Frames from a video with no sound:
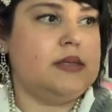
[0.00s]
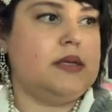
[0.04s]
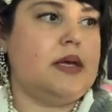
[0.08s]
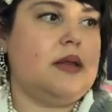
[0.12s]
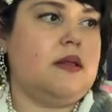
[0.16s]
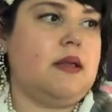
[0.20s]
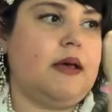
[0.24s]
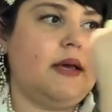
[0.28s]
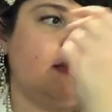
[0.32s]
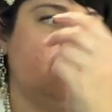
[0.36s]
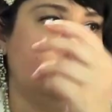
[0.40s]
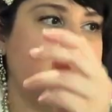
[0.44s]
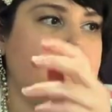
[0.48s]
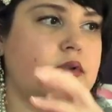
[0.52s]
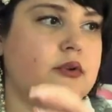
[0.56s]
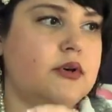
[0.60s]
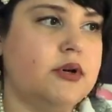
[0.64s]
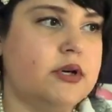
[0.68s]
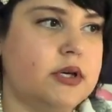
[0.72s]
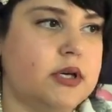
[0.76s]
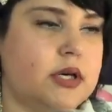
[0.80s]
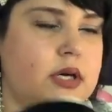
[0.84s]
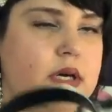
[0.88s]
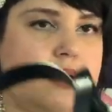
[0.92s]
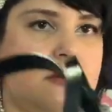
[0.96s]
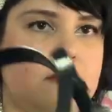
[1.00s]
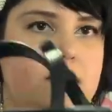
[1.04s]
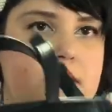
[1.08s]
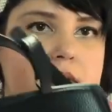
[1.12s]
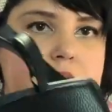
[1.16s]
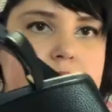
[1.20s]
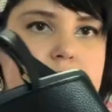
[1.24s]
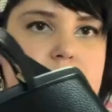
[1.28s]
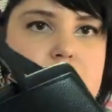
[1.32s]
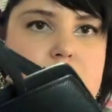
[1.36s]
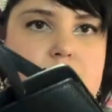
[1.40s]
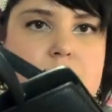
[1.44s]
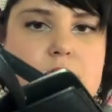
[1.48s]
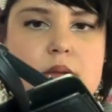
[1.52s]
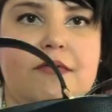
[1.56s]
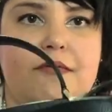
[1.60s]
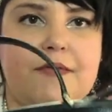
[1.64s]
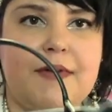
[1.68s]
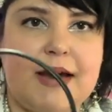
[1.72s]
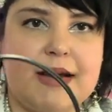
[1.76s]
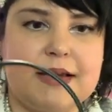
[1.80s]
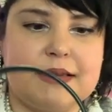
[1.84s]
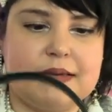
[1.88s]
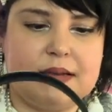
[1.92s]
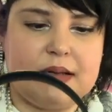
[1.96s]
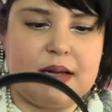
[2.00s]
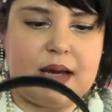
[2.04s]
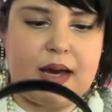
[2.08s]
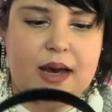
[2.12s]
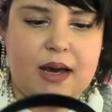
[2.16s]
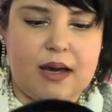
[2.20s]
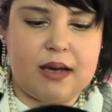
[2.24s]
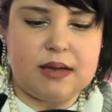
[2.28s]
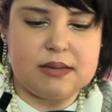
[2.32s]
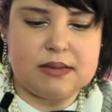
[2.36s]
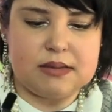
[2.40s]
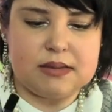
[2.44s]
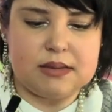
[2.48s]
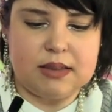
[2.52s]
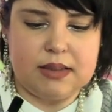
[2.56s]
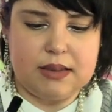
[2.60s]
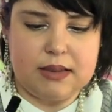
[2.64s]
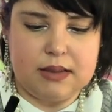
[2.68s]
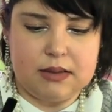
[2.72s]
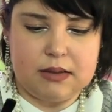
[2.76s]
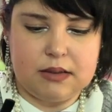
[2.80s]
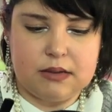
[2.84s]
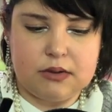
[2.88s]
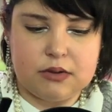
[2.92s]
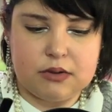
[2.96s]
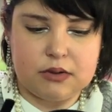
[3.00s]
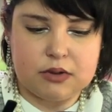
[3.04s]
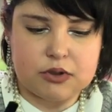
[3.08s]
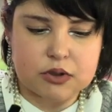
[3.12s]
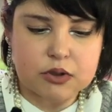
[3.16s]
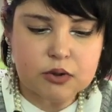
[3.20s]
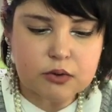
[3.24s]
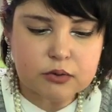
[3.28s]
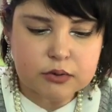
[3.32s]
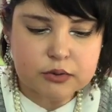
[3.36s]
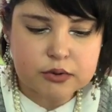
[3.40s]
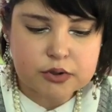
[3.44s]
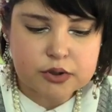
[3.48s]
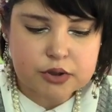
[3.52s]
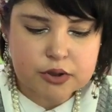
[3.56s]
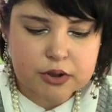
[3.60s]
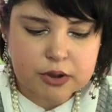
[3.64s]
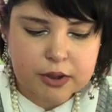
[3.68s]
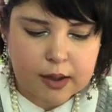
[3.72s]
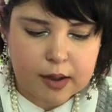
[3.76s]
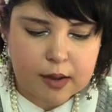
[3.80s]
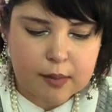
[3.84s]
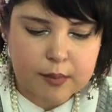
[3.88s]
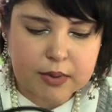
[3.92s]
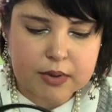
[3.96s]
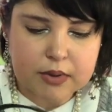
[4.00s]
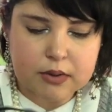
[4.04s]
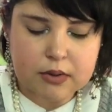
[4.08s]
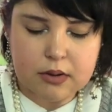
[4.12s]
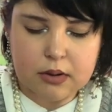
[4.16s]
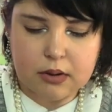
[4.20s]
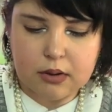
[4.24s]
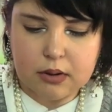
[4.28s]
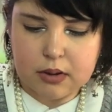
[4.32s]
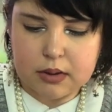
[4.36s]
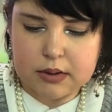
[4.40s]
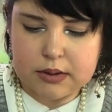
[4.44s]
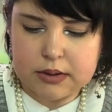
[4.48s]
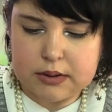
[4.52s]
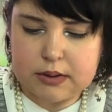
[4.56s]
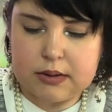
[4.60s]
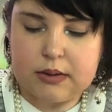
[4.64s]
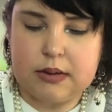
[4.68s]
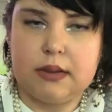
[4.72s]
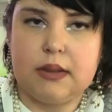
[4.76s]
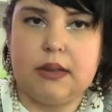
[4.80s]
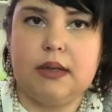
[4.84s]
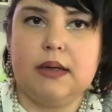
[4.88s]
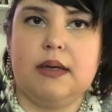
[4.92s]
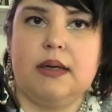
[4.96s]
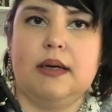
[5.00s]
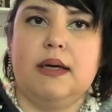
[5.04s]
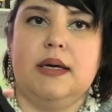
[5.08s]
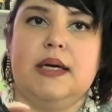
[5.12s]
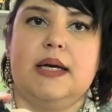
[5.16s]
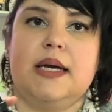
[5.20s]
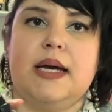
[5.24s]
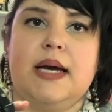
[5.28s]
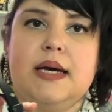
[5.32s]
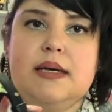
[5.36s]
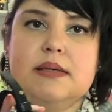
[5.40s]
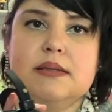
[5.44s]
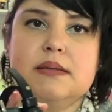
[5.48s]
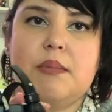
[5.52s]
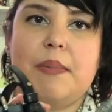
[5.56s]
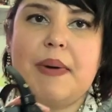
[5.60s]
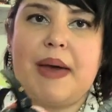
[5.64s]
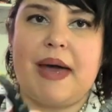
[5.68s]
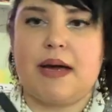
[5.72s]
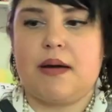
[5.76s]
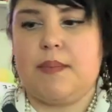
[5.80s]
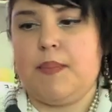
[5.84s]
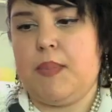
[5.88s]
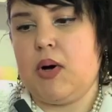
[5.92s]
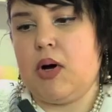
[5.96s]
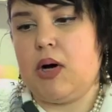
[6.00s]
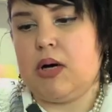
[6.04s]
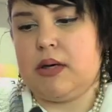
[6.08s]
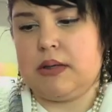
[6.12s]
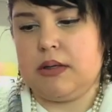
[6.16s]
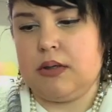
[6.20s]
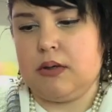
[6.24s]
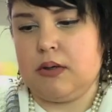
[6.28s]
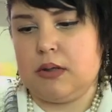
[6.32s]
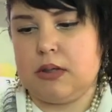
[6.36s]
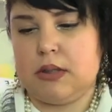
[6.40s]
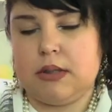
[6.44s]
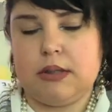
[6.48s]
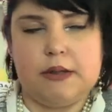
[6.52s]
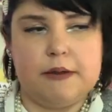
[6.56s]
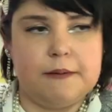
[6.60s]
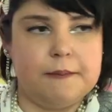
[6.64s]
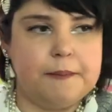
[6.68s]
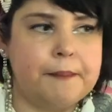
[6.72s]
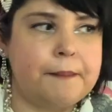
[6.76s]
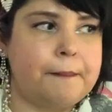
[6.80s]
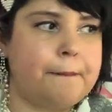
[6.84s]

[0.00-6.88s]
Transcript: I like the look of it. The fact that it has a shoulder strap on it. It has a back pocket on it.